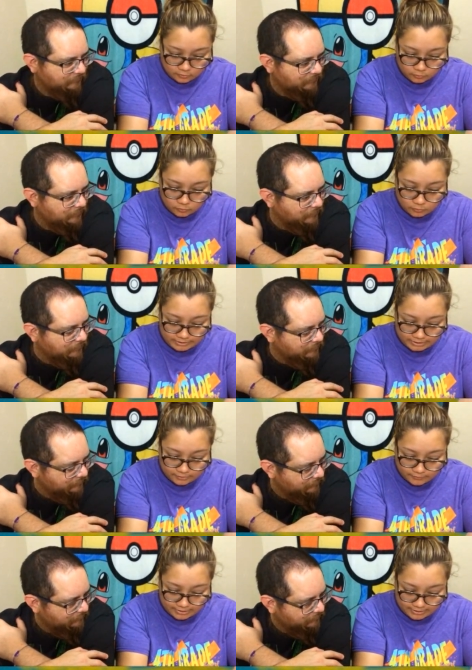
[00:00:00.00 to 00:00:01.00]
Speaker 1: Oh,
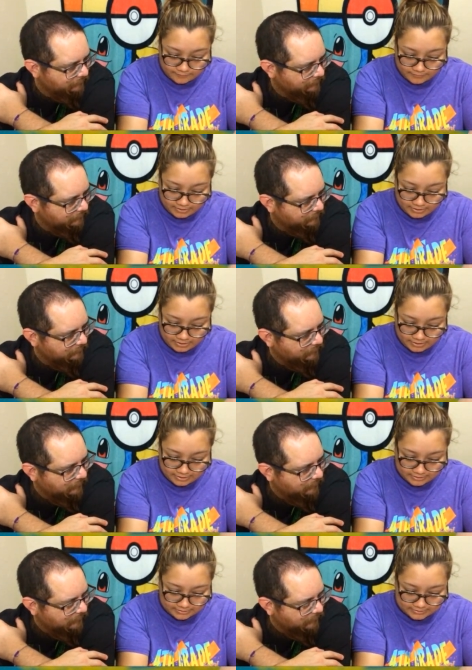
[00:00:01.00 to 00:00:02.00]
Ingo and
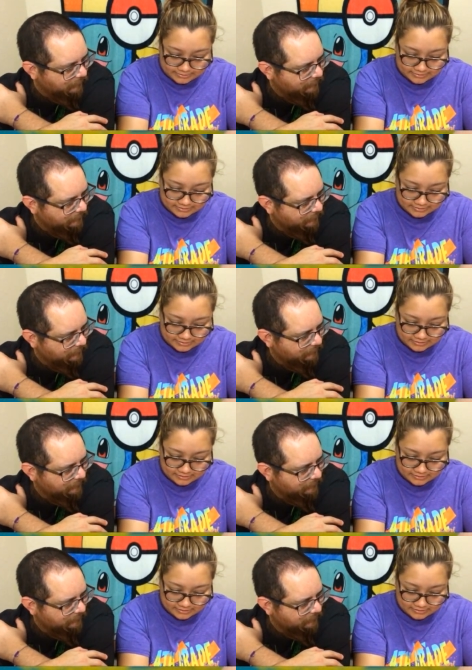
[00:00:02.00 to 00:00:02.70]
Emmett.